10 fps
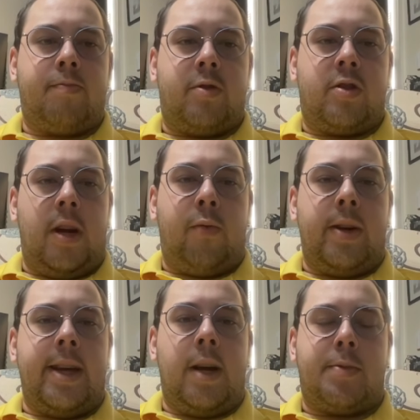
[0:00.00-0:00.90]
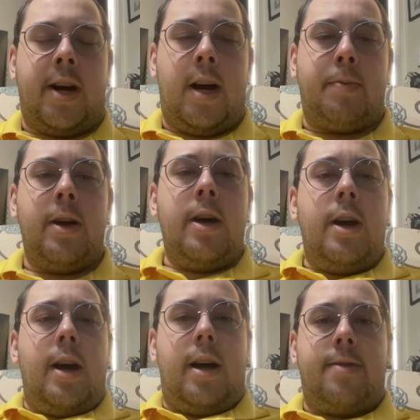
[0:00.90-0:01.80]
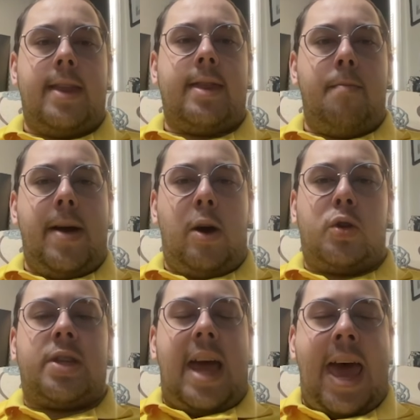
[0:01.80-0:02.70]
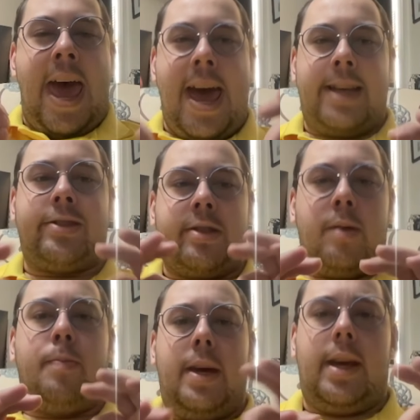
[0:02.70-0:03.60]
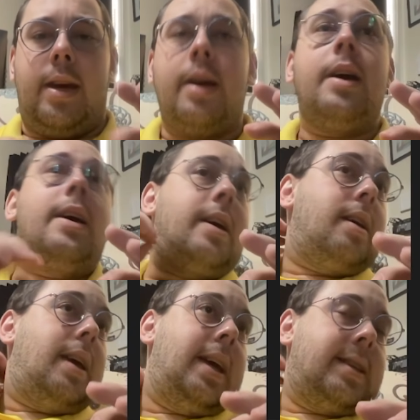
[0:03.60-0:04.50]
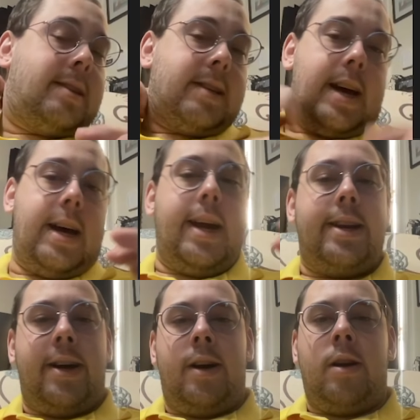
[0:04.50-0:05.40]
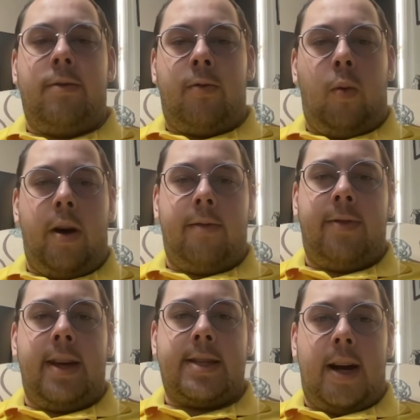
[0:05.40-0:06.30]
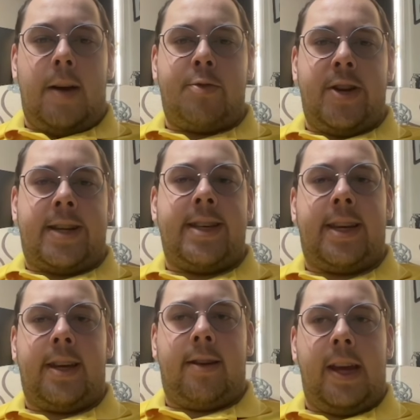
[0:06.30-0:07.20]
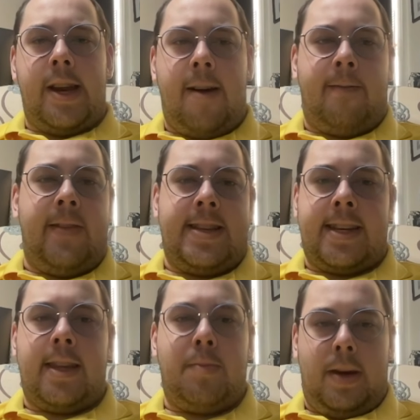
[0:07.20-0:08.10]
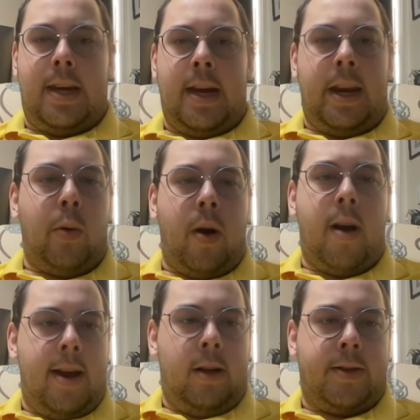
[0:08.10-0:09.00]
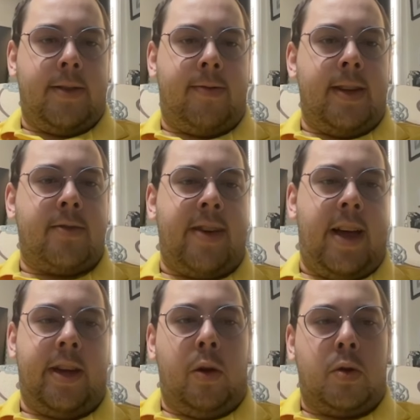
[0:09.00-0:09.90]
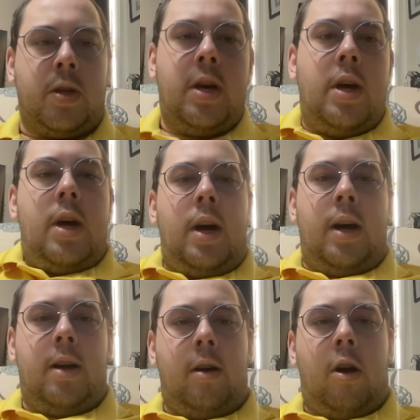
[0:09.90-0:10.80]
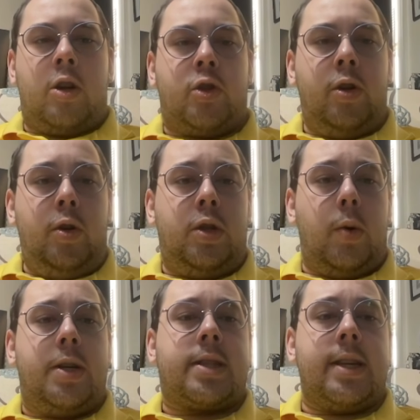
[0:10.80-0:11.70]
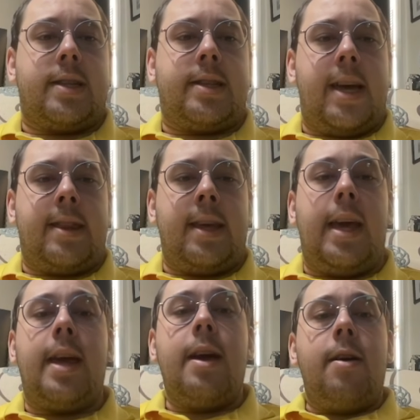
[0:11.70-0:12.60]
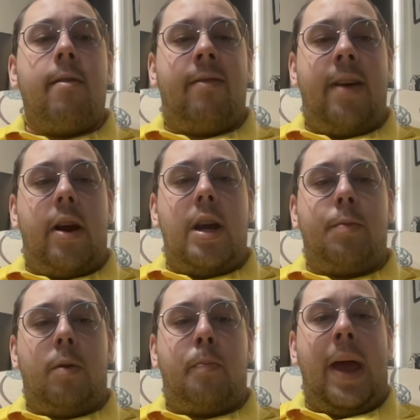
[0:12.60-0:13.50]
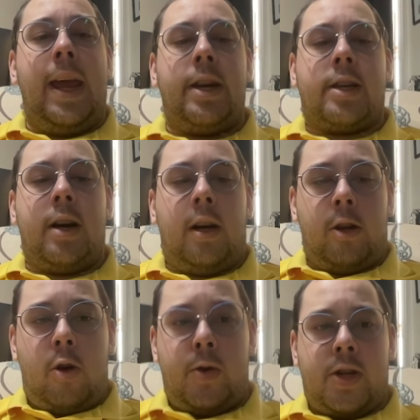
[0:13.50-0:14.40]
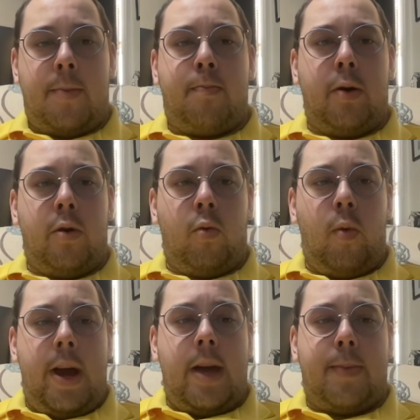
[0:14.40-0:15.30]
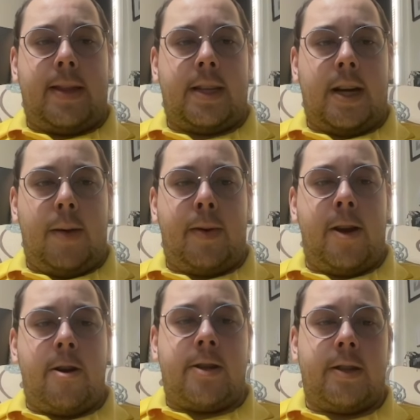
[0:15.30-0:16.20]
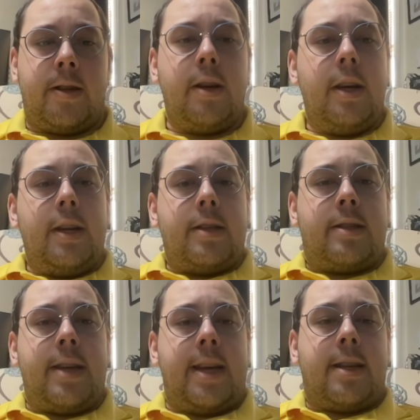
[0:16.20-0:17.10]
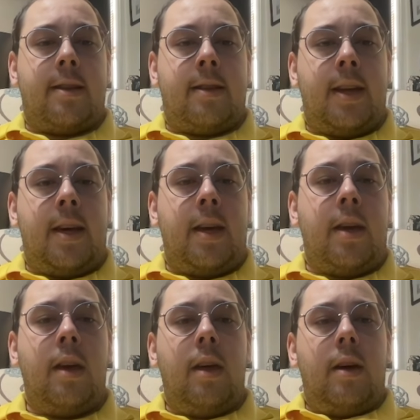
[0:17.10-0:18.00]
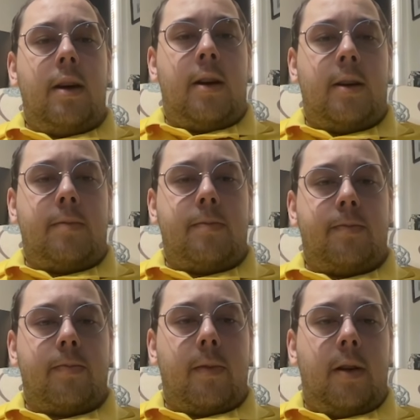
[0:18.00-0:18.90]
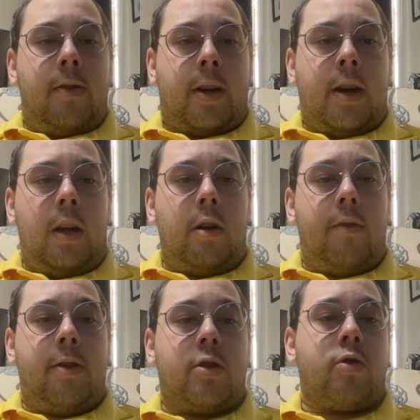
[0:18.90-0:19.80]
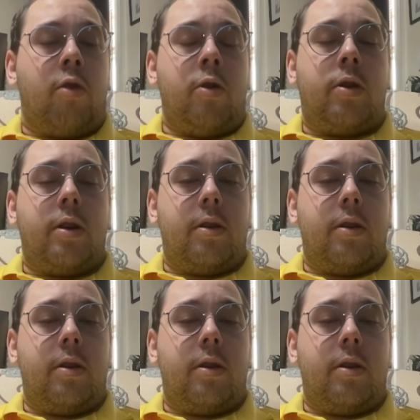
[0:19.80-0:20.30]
stuff we did up top, that the mouse has to be inside of one of these objects. It cannot physically be anywhere else if these values are true. So we're just going to set the variable paint color, which I put way up at the top here to set the color of the stroke.